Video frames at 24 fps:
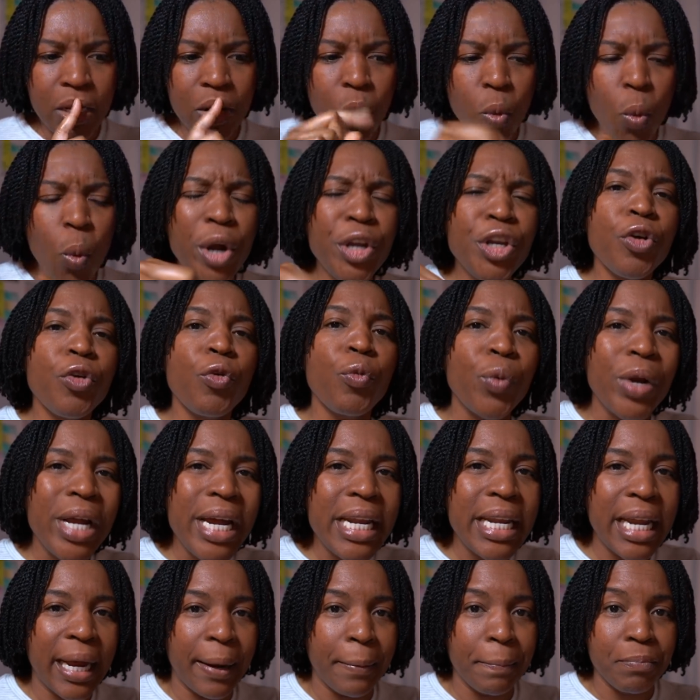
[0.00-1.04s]
When you're
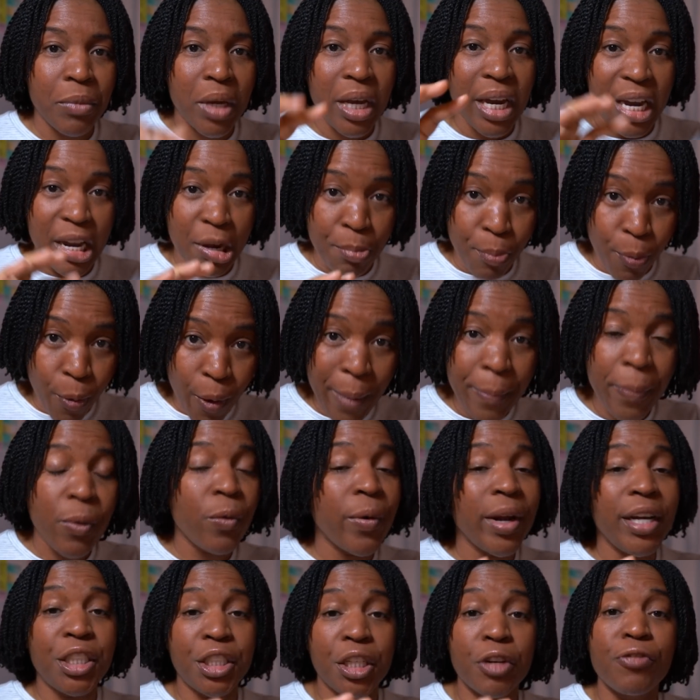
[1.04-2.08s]
reading in
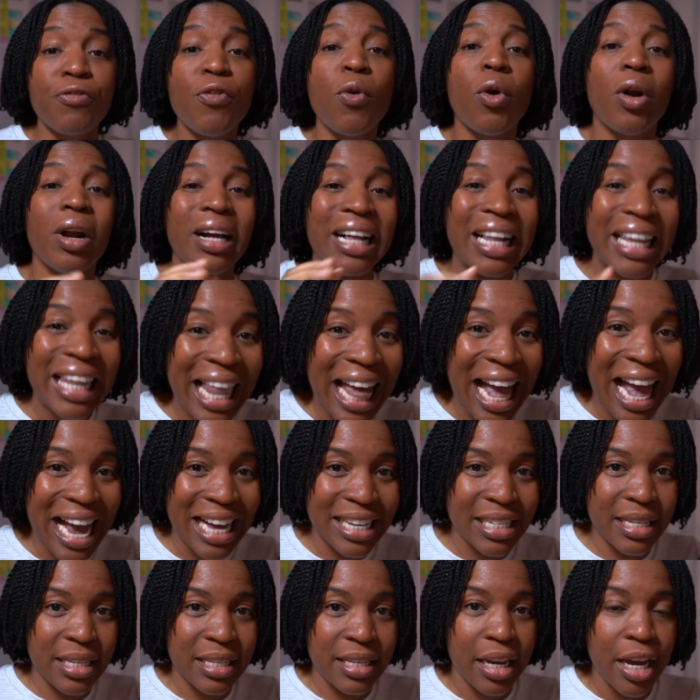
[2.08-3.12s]
preparation for a
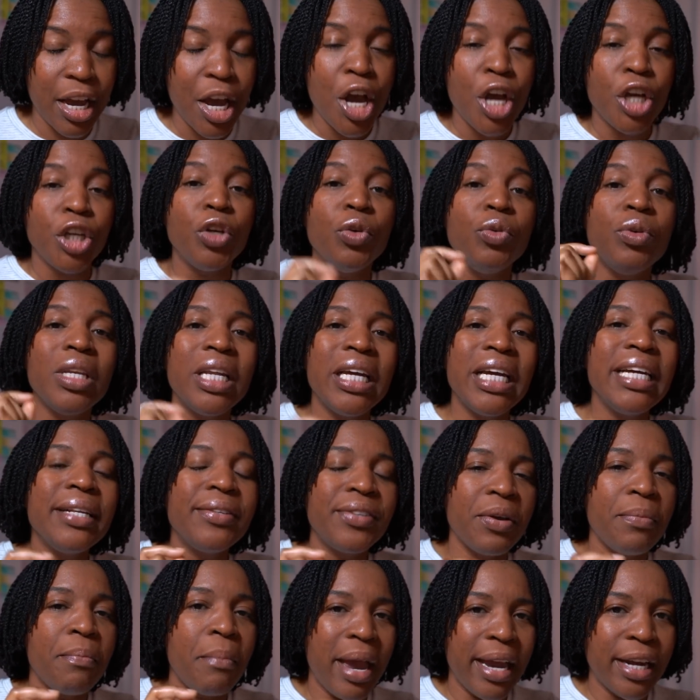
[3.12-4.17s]
class, you need
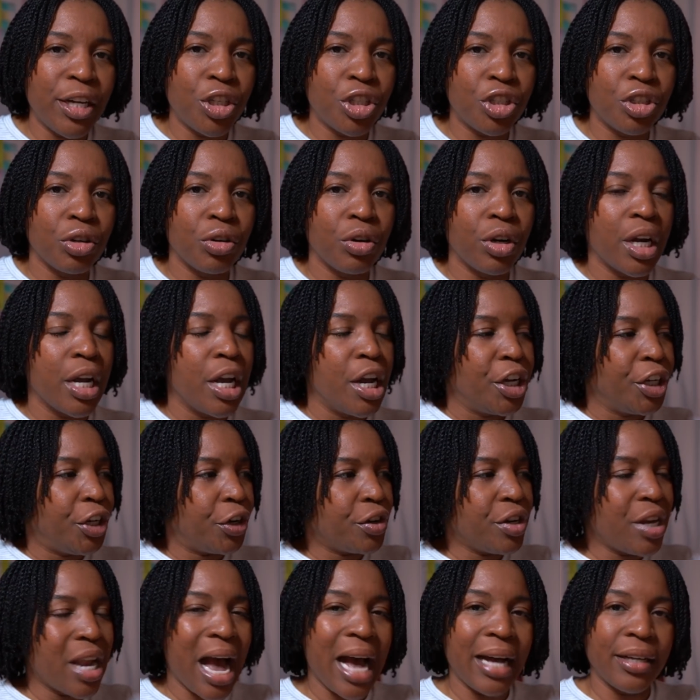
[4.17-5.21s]
to make sure you're
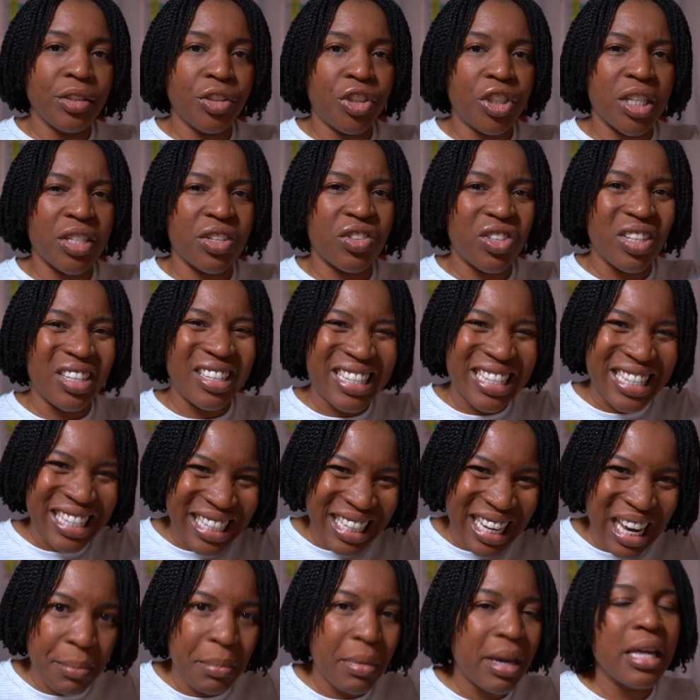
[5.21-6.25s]
not just
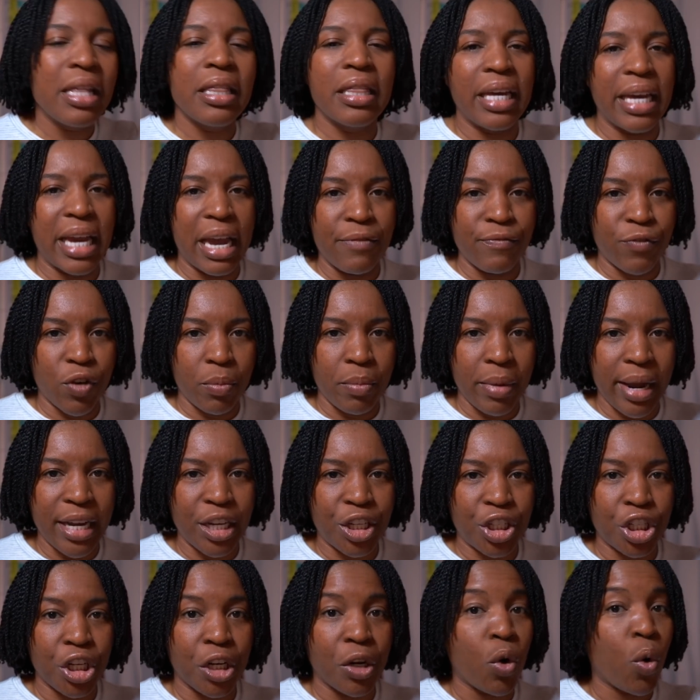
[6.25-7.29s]
skimming the
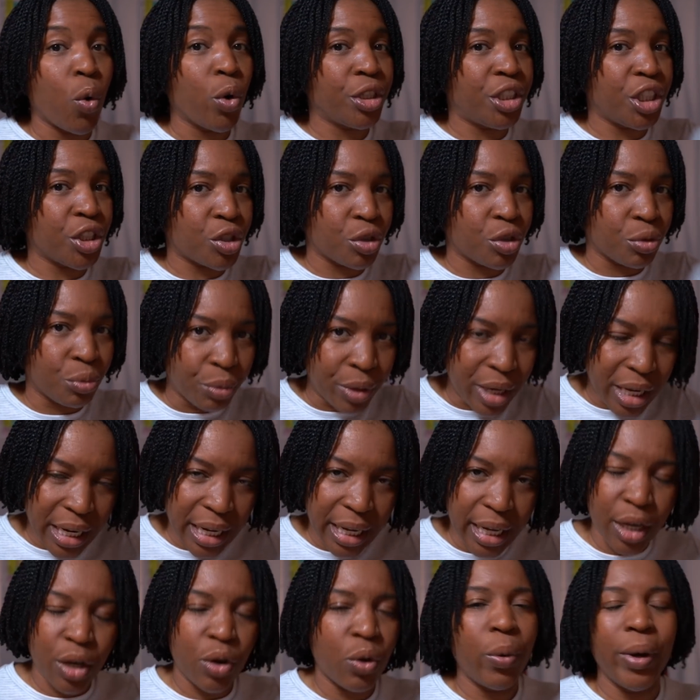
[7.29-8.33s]
information or just reading
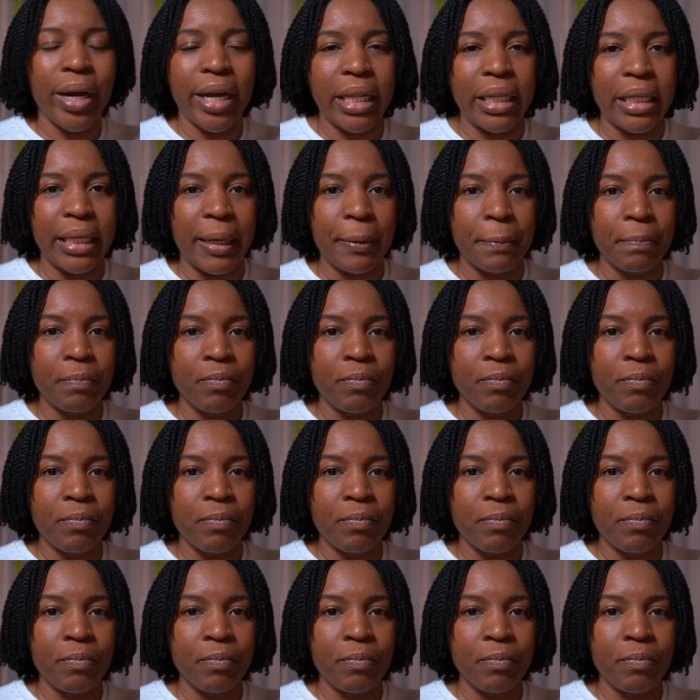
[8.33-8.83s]
it quickly.